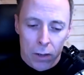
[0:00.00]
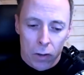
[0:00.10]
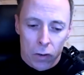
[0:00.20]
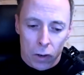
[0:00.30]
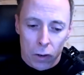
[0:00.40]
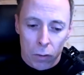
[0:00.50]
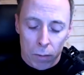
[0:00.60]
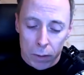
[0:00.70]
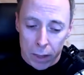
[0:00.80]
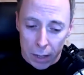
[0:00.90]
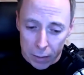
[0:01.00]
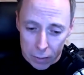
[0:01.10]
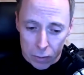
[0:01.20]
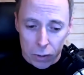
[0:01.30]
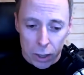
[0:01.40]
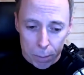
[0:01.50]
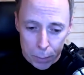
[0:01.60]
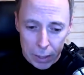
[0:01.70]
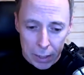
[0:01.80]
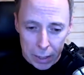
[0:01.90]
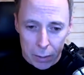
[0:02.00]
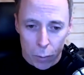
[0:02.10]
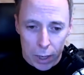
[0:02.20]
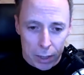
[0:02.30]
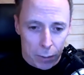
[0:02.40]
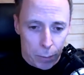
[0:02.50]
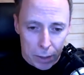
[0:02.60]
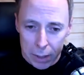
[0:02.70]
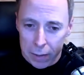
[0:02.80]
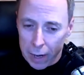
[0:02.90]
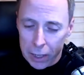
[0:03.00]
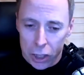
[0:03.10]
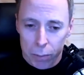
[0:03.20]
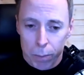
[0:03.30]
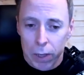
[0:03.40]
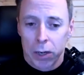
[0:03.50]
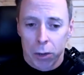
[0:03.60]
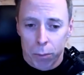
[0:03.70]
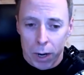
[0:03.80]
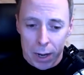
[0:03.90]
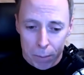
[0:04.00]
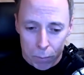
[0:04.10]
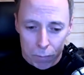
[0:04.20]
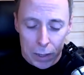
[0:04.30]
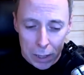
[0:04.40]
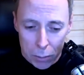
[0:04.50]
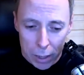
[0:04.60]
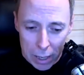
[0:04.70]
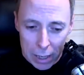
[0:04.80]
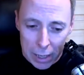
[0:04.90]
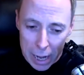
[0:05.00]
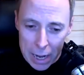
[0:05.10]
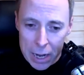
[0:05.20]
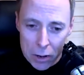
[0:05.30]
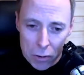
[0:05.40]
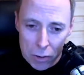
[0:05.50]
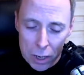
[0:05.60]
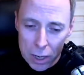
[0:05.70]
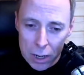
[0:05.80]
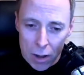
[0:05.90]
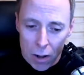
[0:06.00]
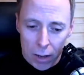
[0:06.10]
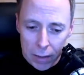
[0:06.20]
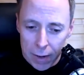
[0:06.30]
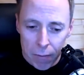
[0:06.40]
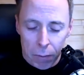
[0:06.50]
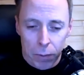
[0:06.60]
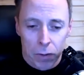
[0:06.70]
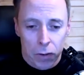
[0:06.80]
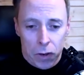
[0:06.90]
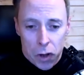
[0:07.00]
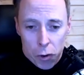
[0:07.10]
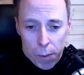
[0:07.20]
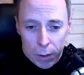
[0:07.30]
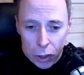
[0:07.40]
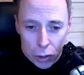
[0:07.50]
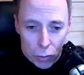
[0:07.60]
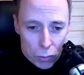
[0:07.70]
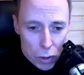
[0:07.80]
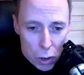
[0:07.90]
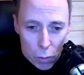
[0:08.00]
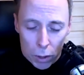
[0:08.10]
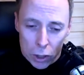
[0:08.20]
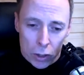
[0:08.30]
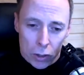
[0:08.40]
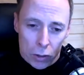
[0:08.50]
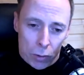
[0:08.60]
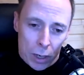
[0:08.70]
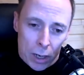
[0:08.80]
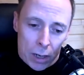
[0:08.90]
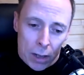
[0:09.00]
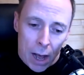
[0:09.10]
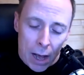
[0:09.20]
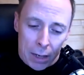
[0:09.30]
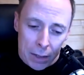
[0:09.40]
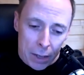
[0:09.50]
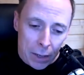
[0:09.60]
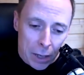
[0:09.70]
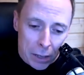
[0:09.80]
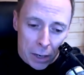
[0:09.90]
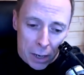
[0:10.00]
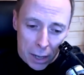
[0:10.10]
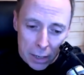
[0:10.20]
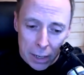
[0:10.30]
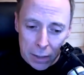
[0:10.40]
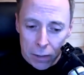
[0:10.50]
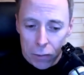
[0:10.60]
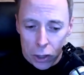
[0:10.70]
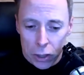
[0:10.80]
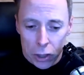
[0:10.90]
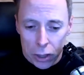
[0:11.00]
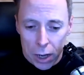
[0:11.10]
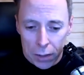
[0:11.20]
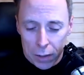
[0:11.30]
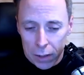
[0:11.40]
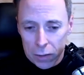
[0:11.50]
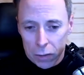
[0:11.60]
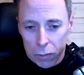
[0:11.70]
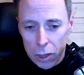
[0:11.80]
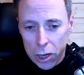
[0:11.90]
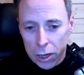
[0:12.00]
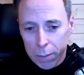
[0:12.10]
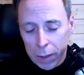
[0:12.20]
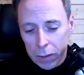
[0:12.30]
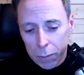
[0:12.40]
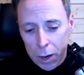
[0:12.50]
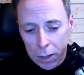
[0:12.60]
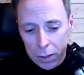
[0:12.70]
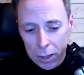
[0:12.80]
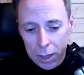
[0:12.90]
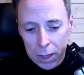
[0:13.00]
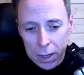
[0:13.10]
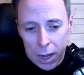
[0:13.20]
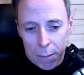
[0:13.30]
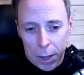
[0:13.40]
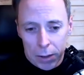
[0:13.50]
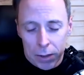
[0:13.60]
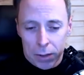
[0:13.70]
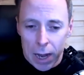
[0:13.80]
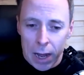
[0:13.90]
So you're building awareness, building attention, building your brand very quickly and getting known. All these influencers know about you, know what you do, and they're likely to share your content. So you can be smart about it.